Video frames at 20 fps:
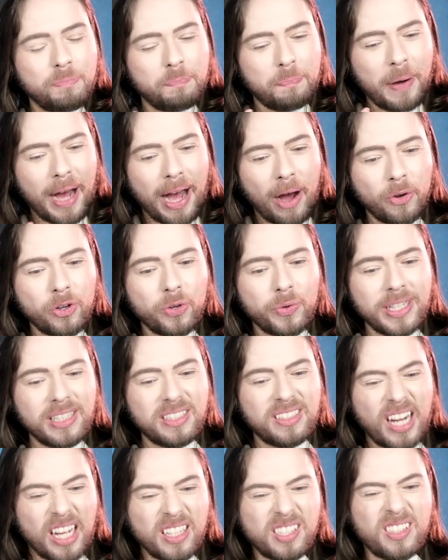powdery,
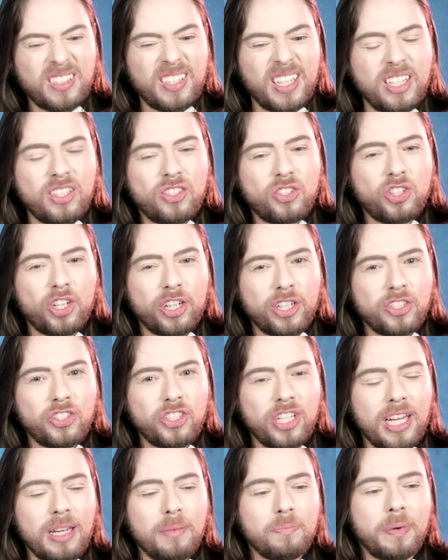dusty
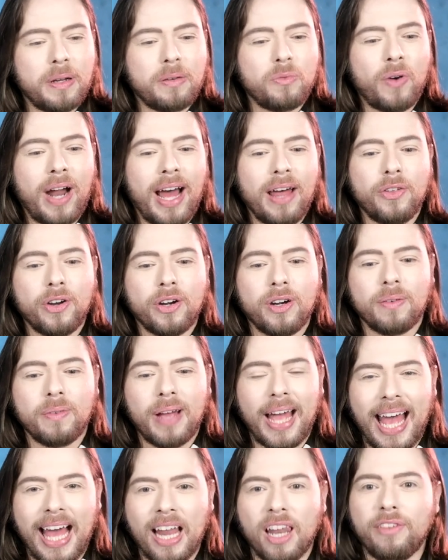churchy, but rather
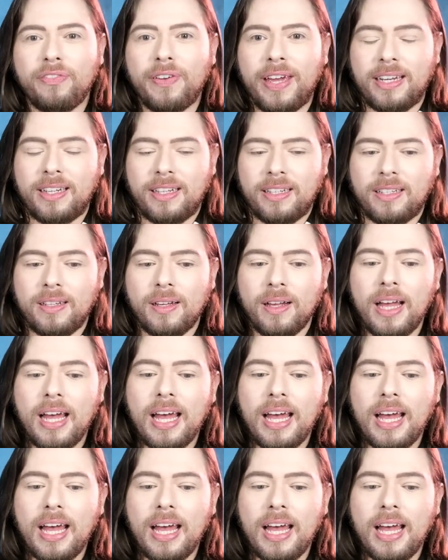elevated.